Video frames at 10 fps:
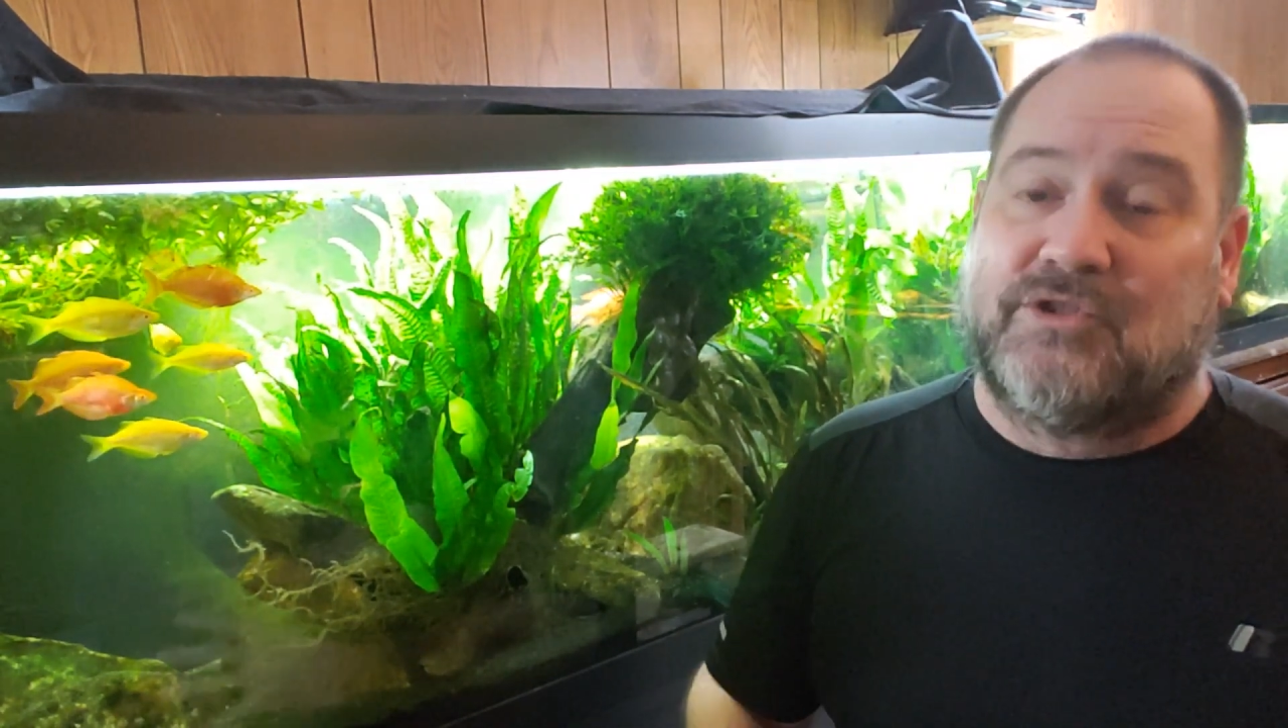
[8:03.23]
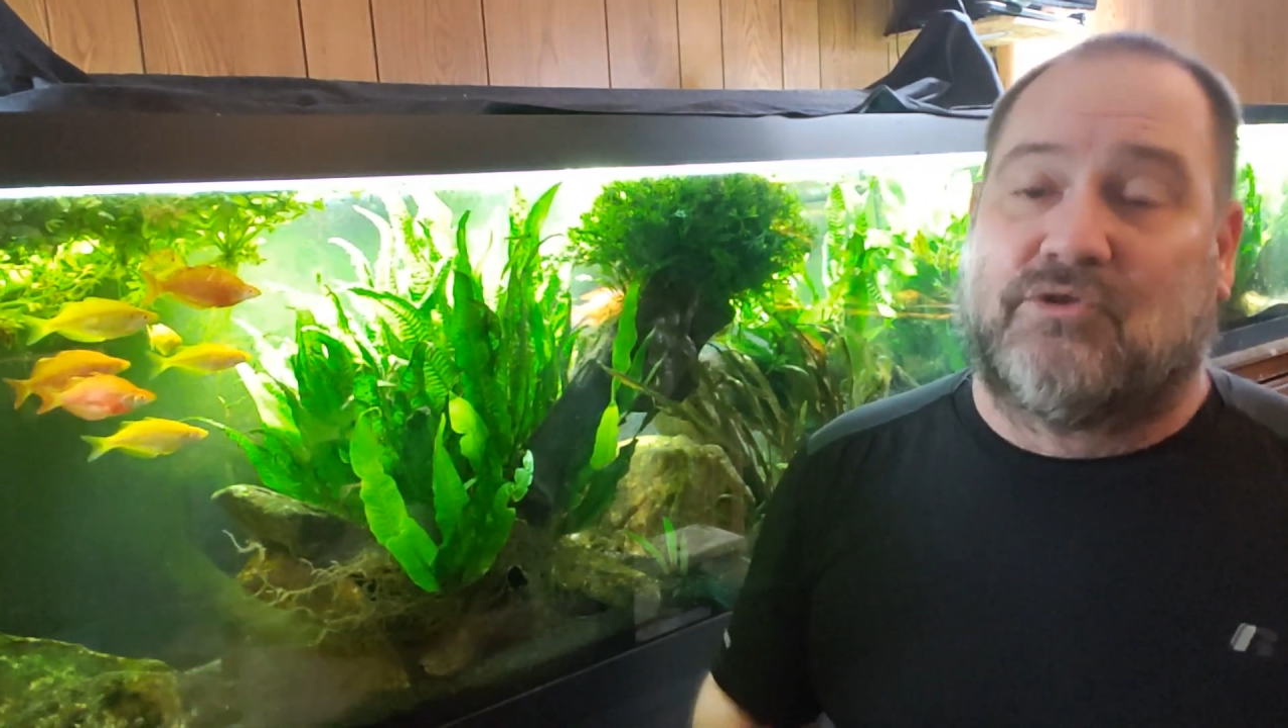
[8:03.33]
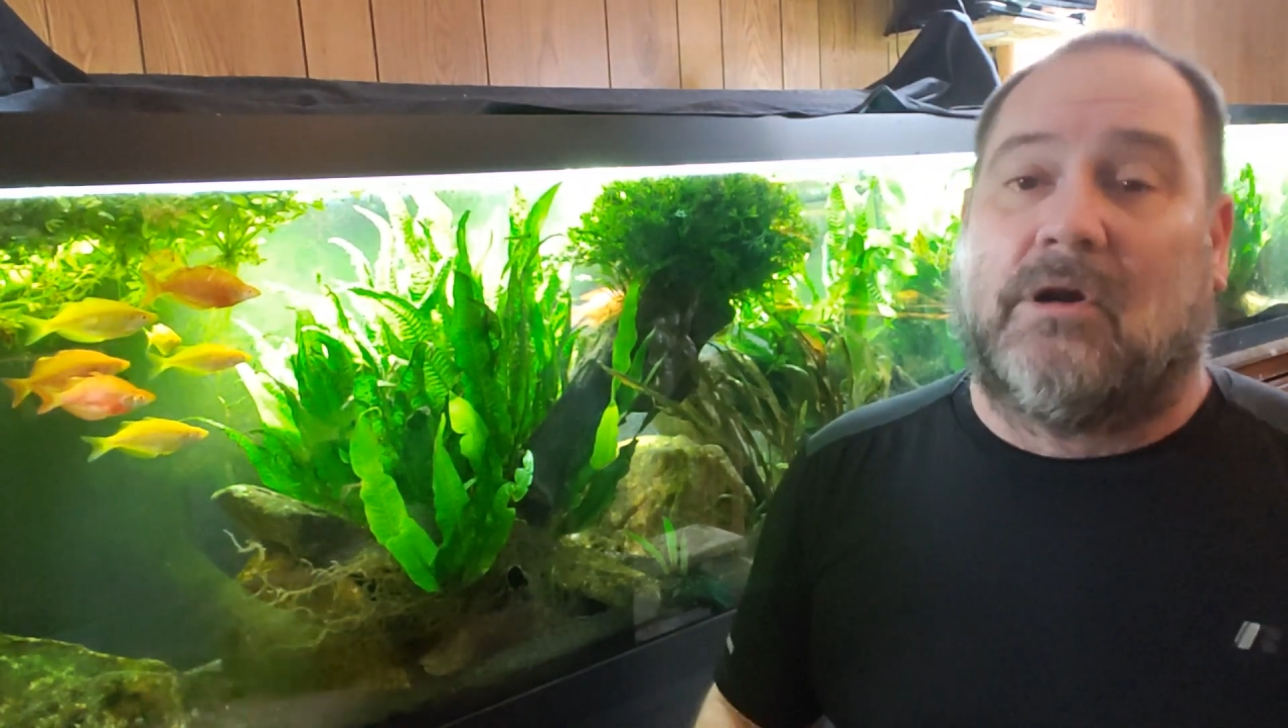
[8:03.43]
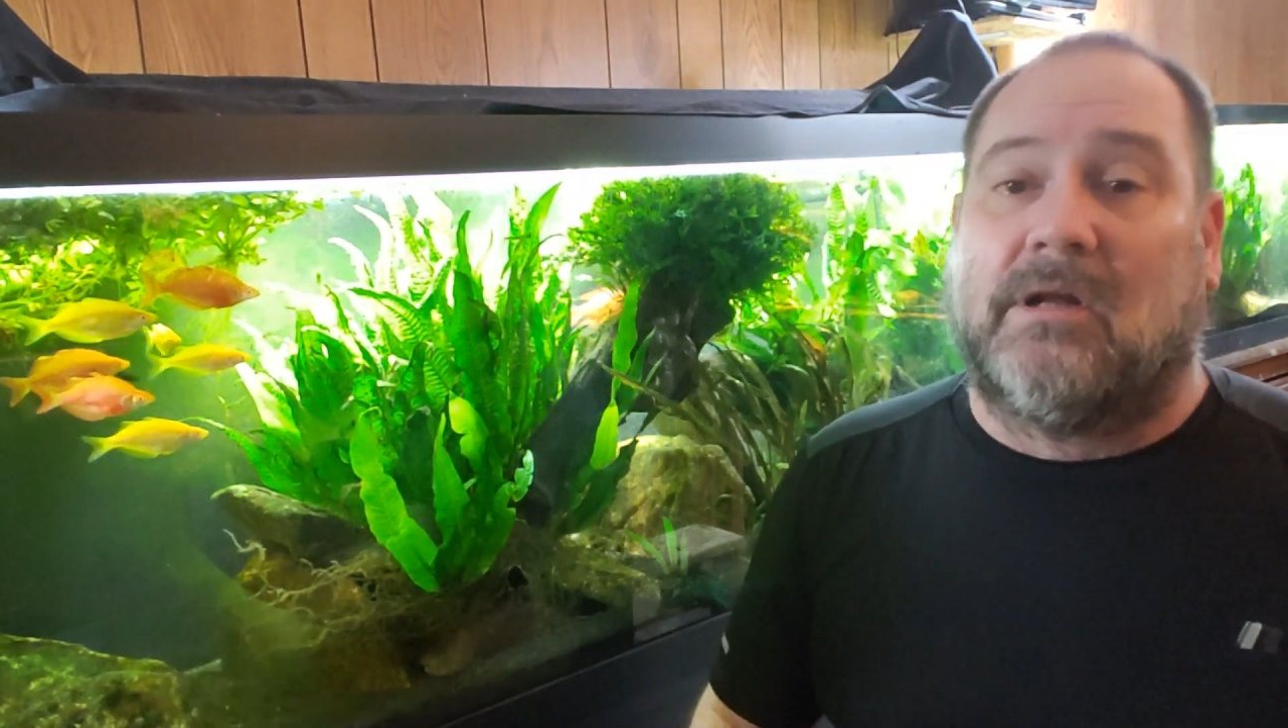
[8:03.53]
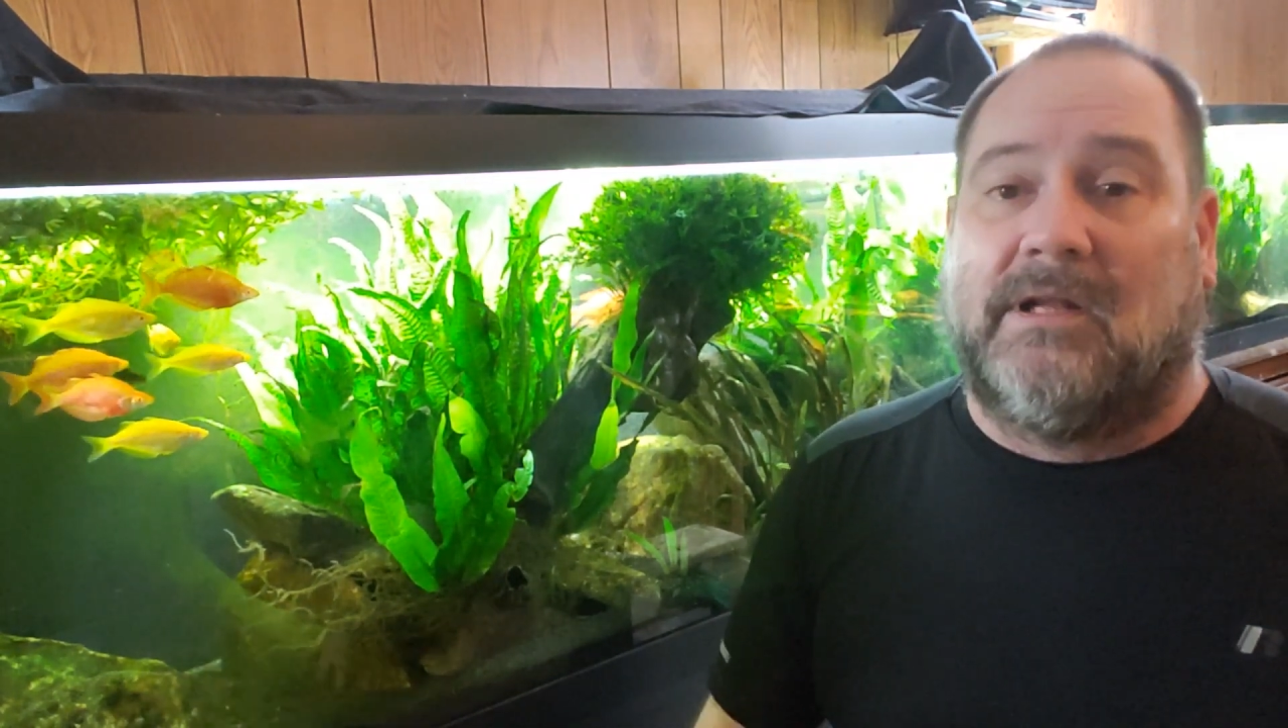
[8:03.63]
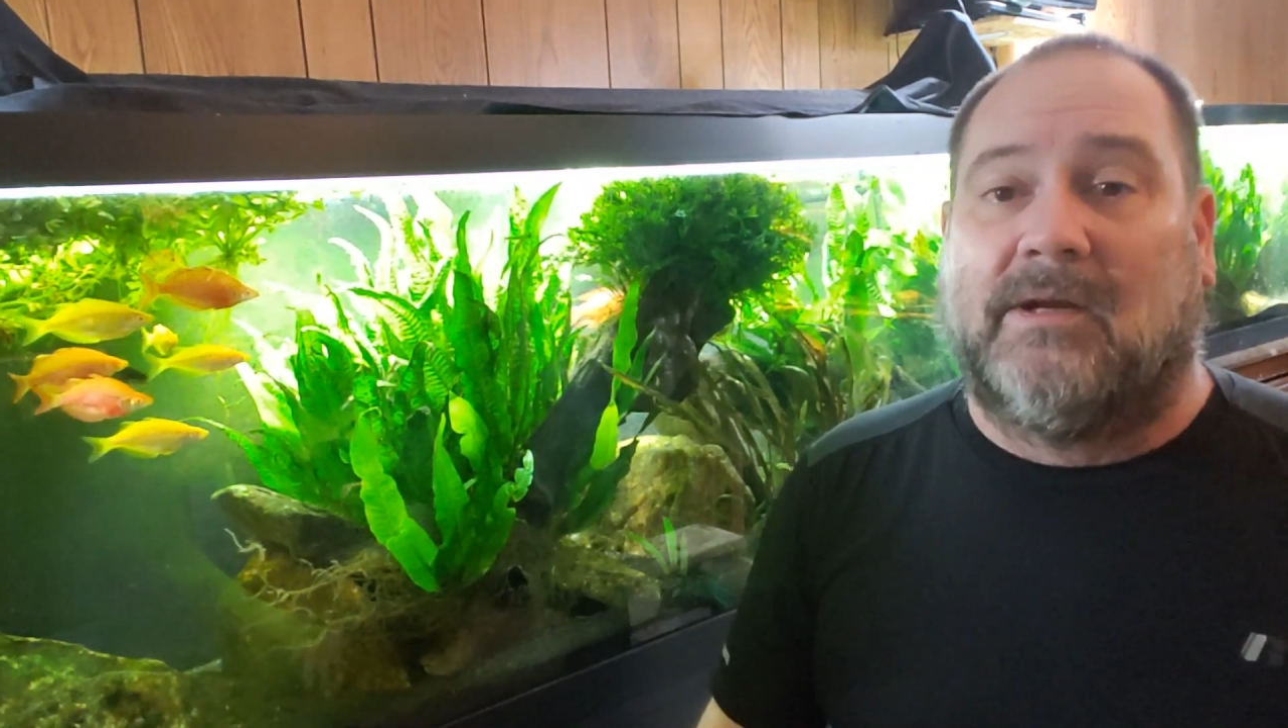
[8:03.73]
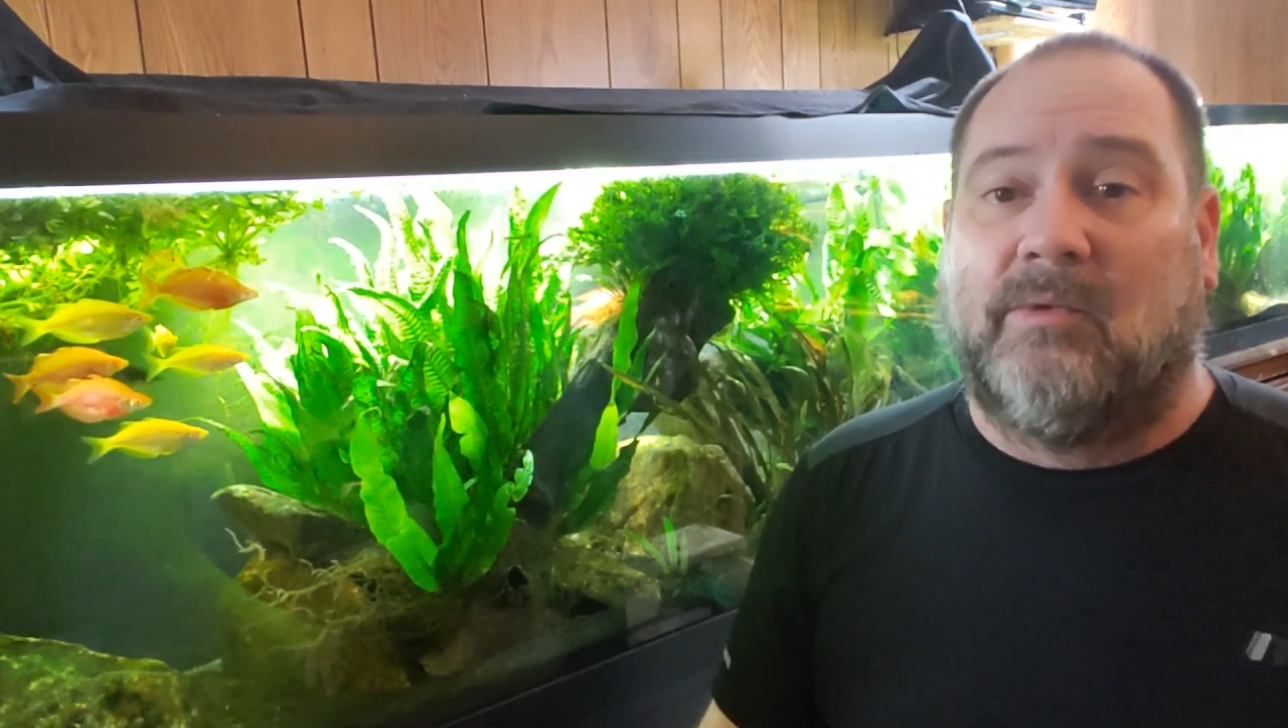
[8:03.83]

struggling